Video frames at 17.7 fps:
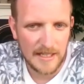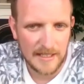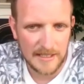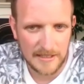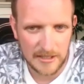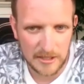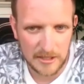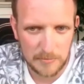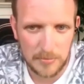
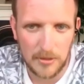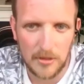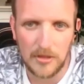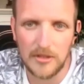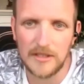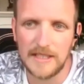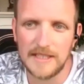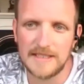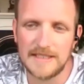And you're just
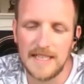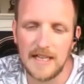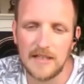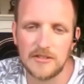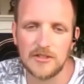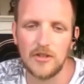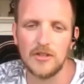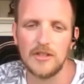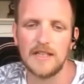pulling it
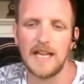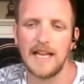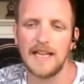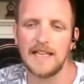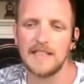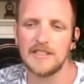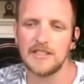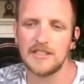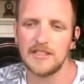down. It's all
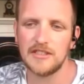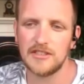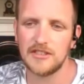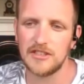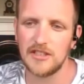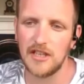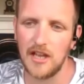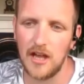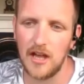nice,
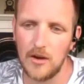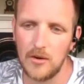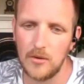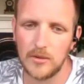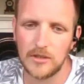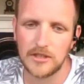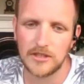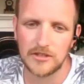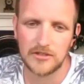
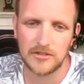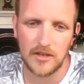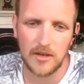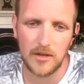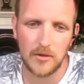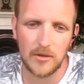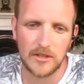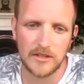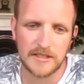slow,
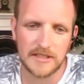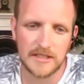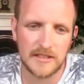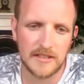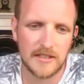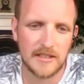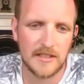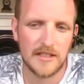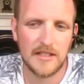controlled.
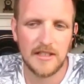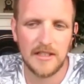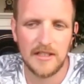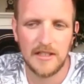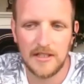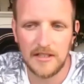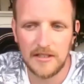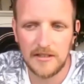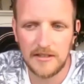
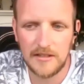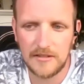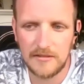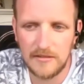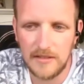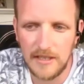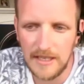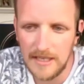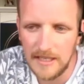
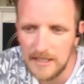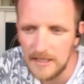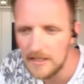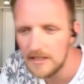3,